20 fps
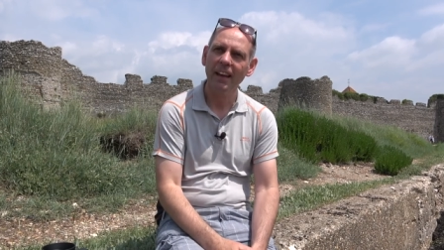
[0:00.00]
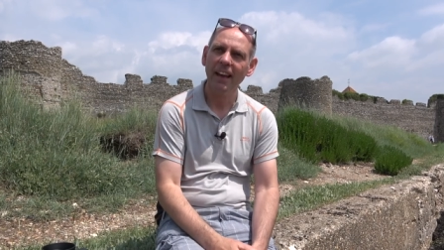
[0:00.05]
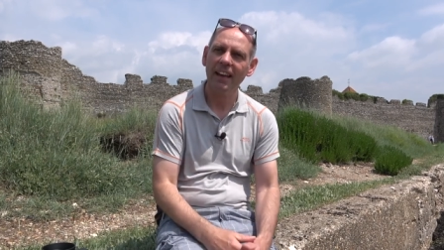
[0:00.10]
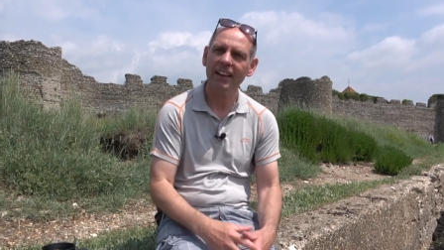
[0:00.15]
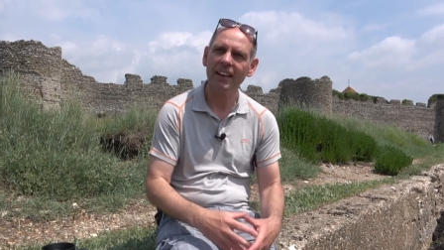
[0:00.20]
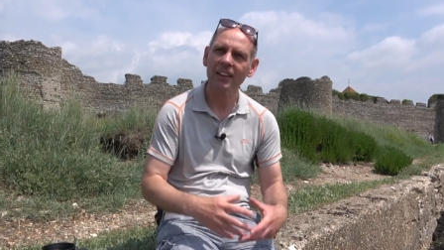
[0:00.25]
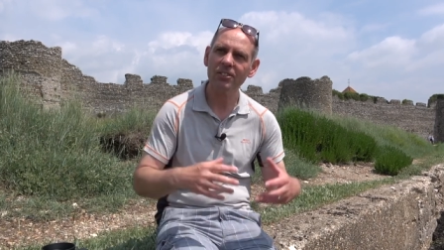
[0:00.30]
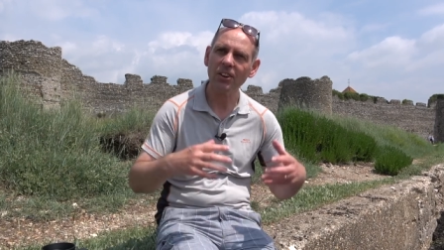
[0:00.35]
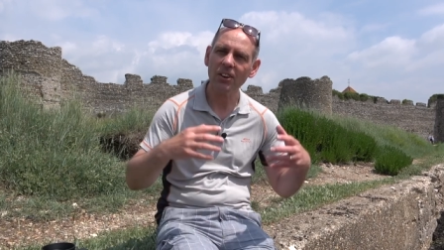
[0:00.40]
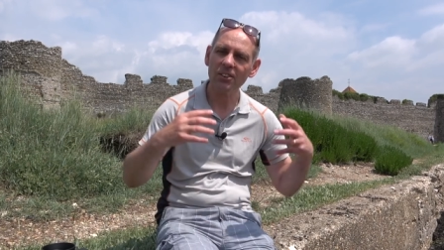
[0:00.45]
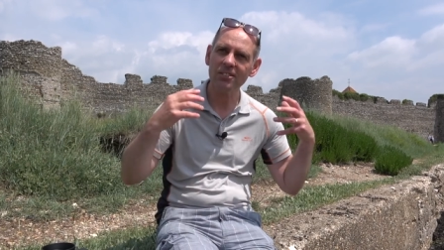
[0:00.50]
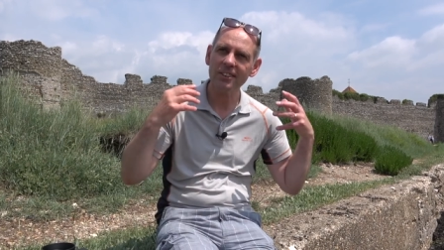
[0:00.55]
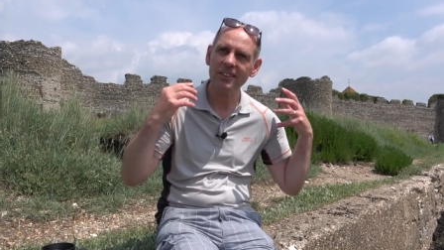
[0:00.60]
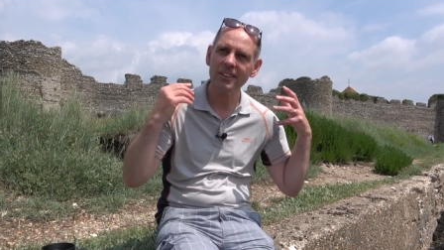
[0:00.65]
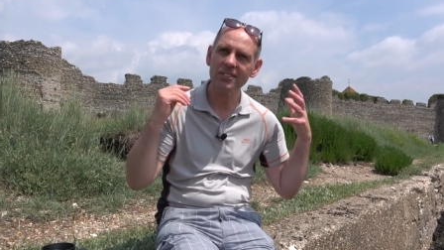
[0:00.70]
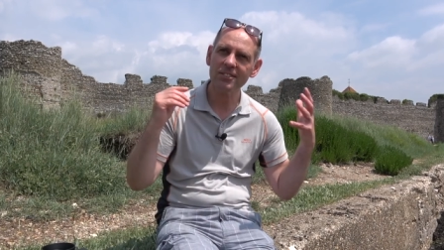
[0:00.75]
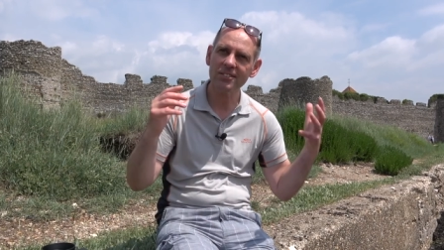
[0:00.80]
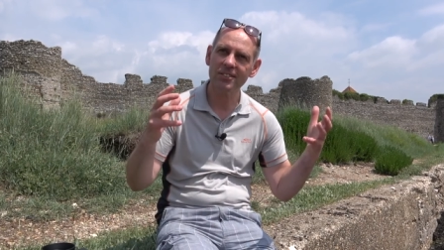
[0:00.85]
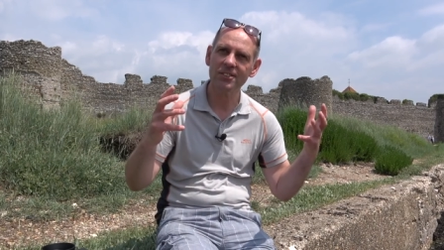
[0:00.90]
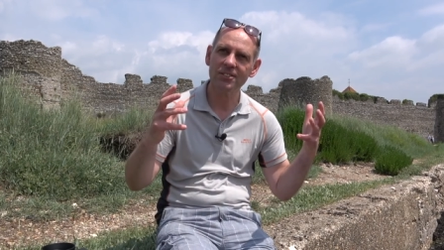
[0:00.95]
And as I was
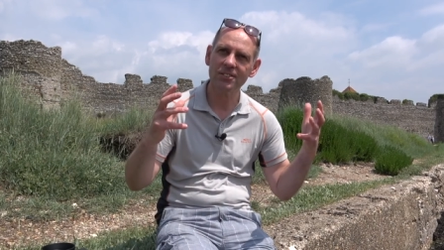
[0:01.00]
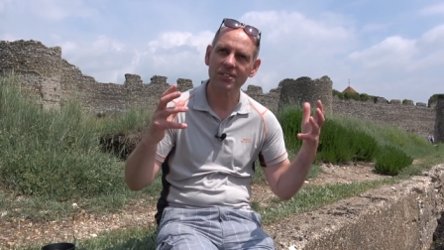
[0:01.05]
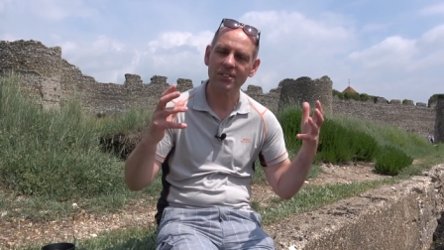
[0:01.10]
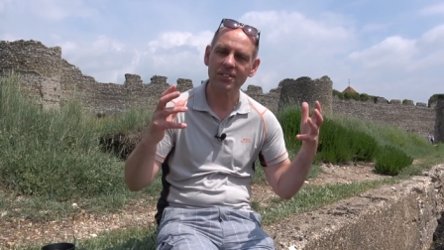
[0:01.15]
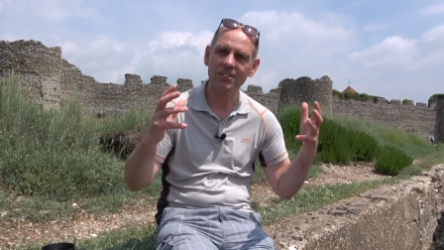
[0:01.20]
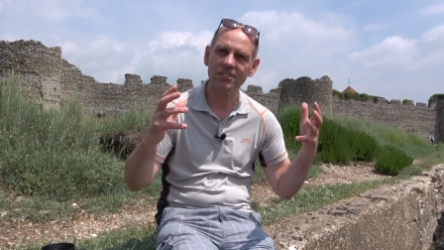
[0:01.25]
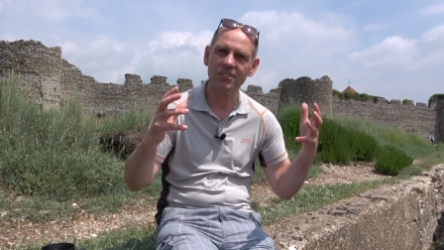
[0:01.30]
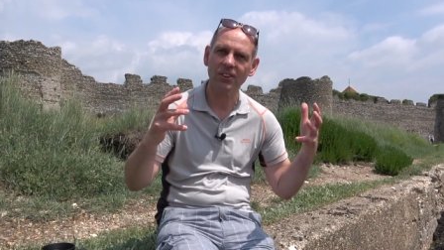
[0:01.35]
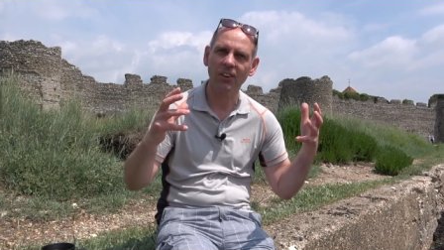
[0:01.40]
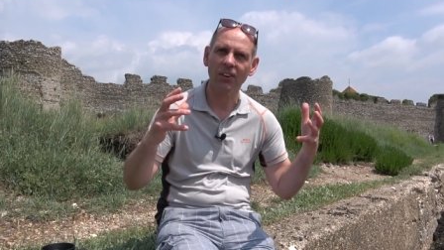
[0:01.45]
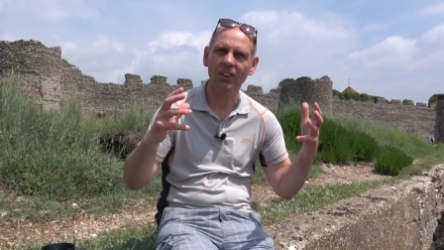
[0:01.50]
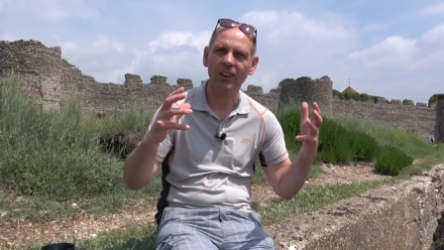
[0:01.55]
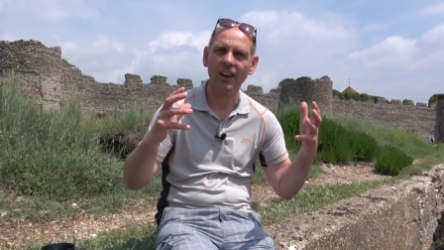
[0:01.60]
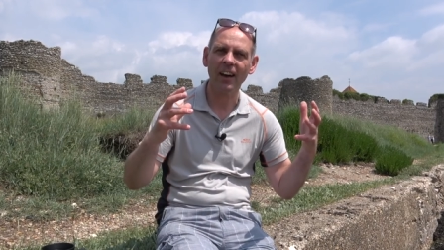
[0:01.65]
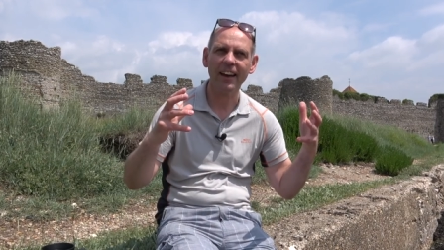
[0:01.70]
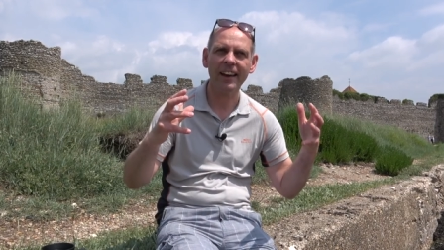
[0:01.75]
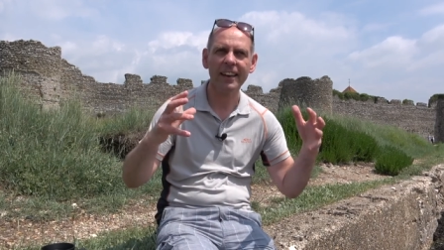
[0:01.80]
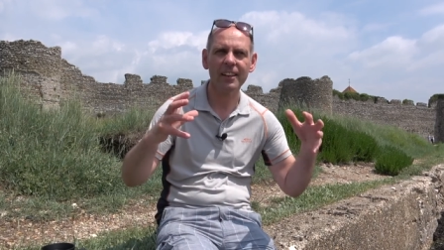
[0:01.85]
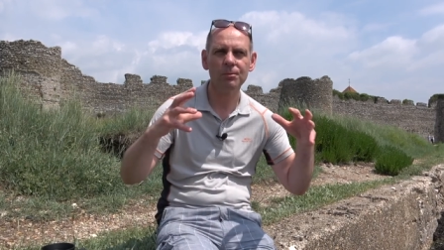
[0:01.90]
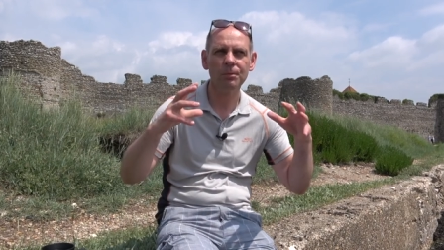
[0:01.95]
listening to this song,
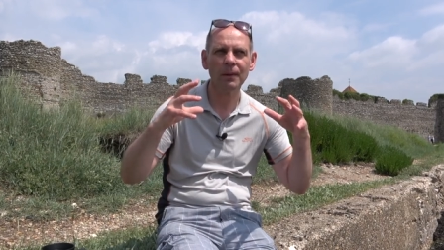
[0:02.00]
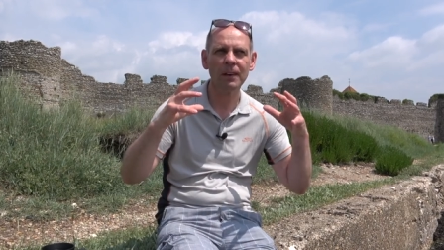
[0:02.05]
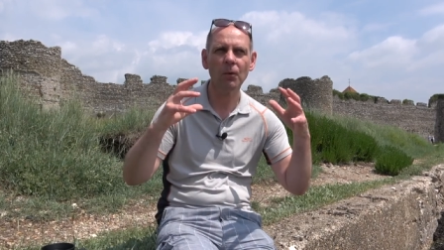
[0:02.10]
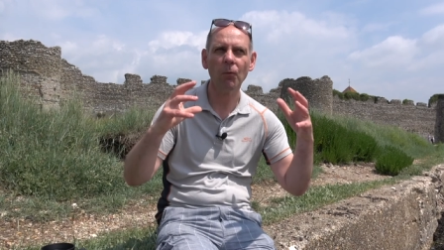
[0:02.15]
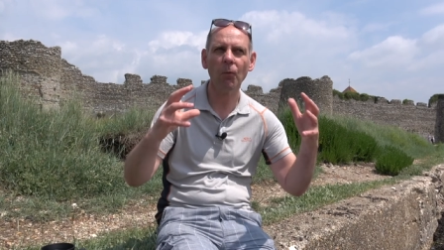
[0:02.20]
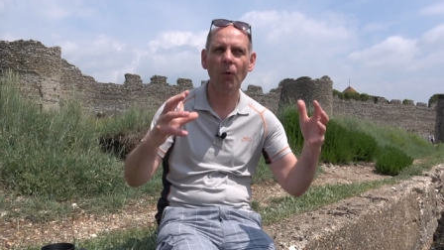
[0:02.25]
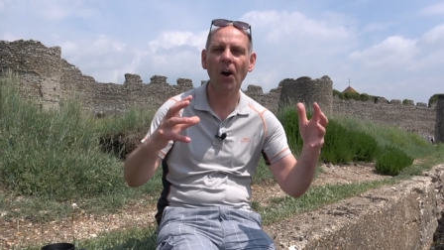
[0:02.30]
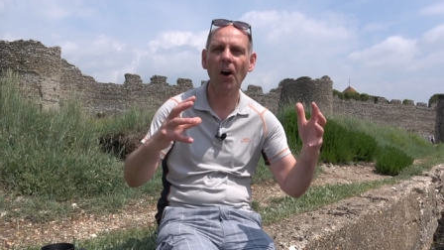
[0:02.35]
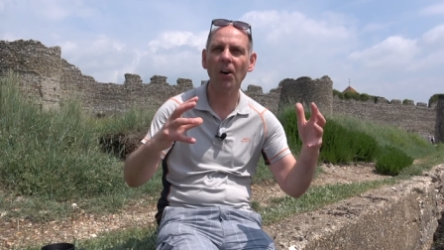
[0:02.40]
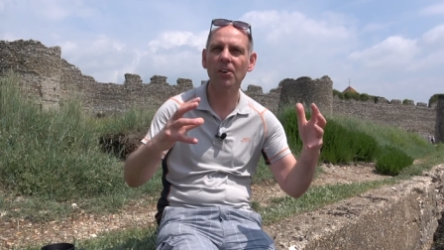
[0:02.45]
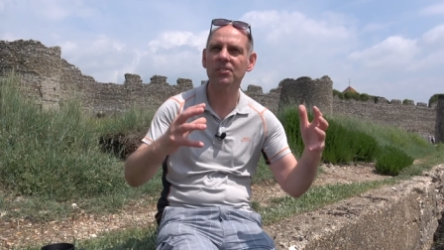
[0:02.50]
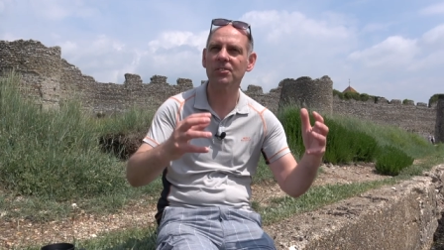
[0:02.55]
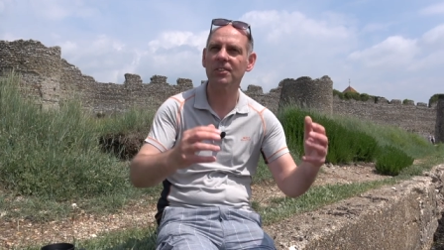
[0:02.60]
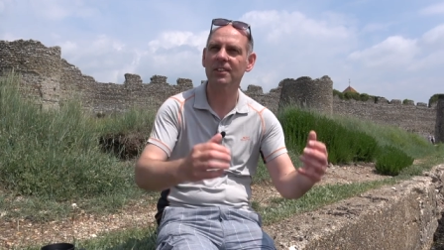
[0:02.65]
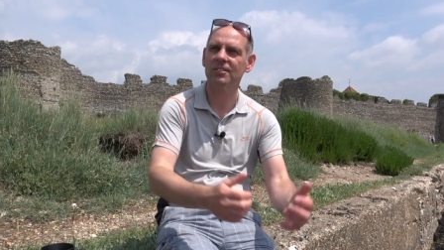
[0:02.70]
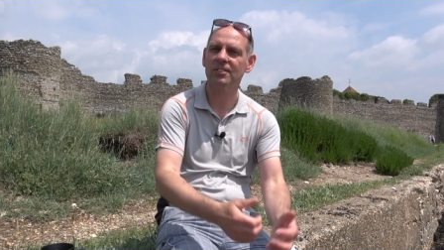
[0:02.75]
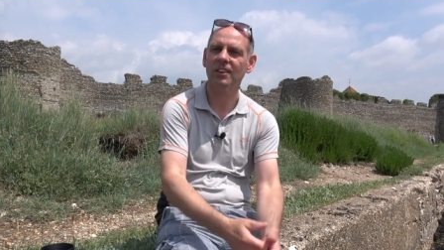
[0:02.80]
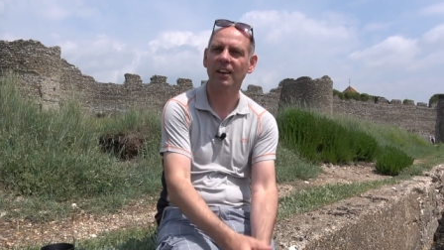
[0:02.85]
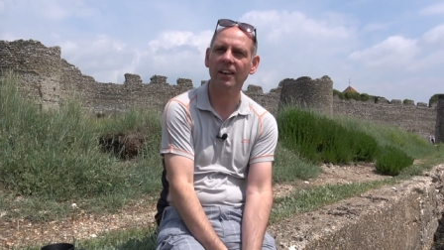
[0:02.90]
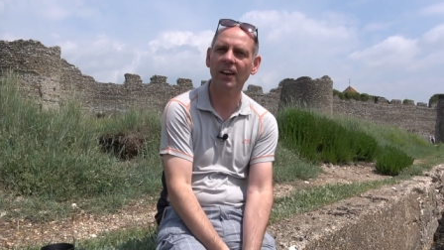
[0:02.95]
it's been a while
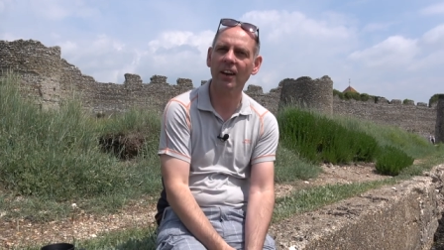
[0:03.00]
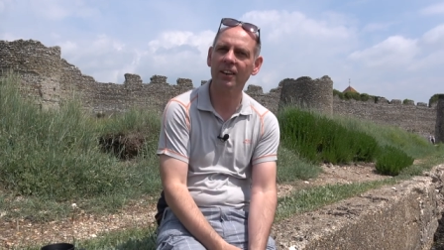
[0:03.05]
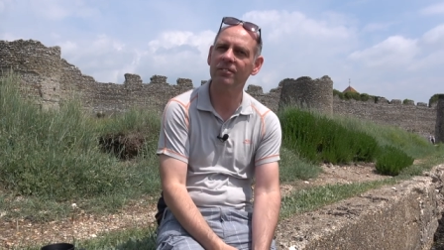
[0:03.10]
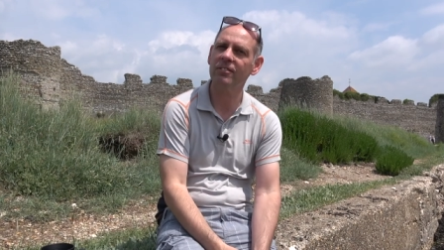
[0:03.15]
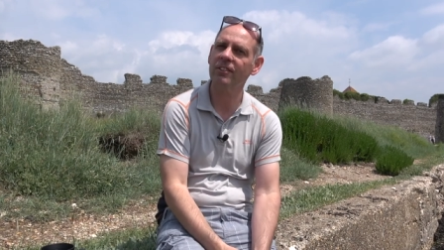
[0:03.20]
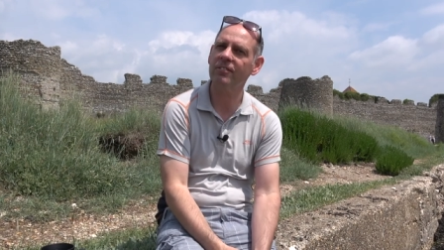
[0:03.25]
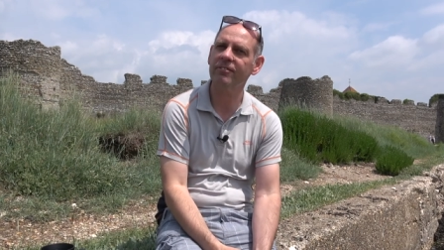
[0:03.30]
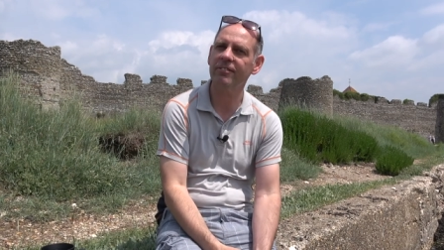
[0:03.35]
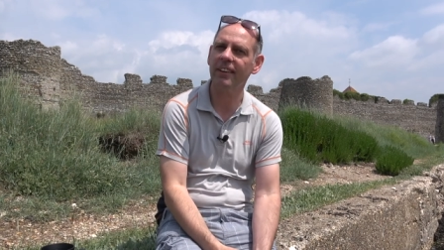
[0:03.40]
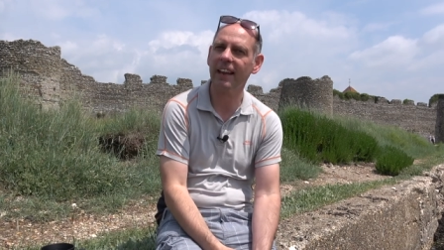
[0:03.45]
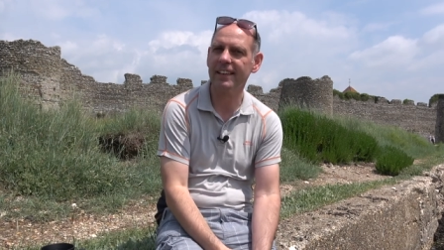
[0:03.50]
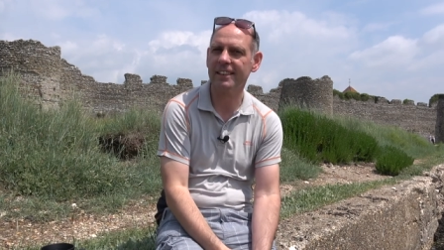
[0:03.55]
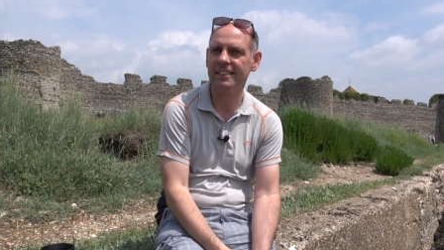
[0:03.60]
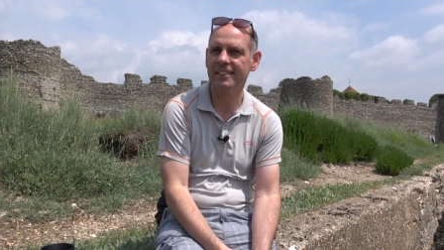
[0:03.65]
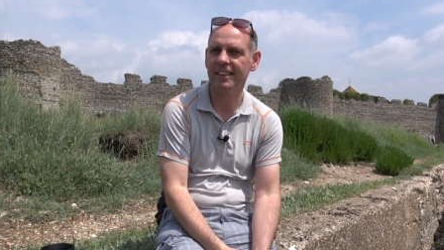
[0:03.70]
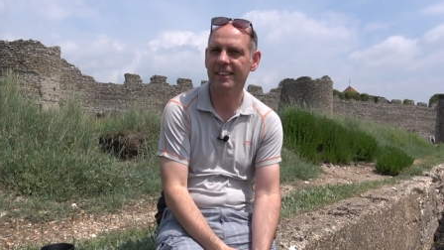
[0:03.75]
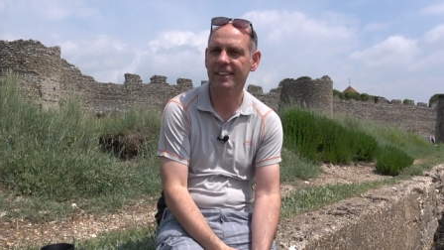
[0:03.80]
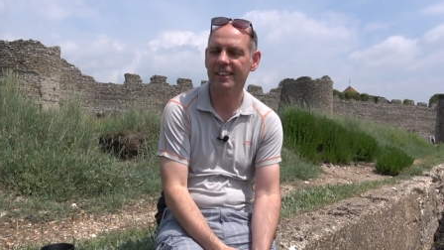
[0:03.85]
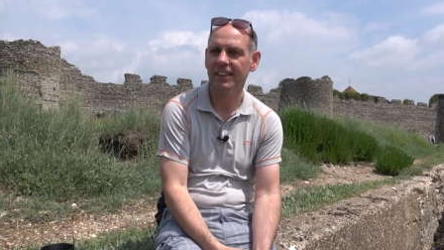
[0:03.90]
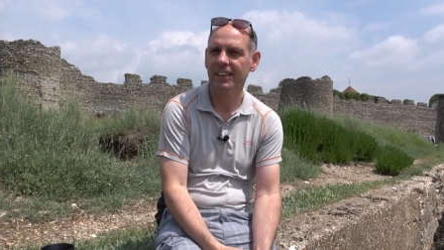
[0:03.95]
since I kind of
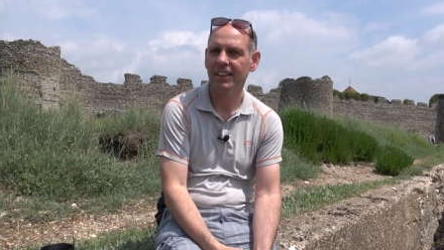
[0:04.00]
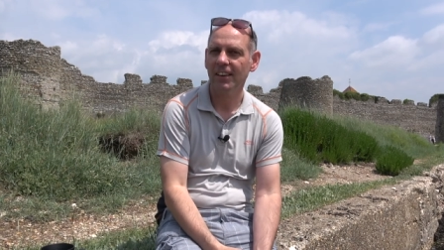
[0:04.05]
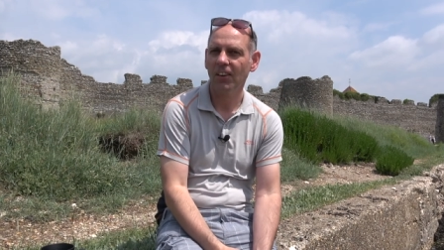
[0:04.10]
reflected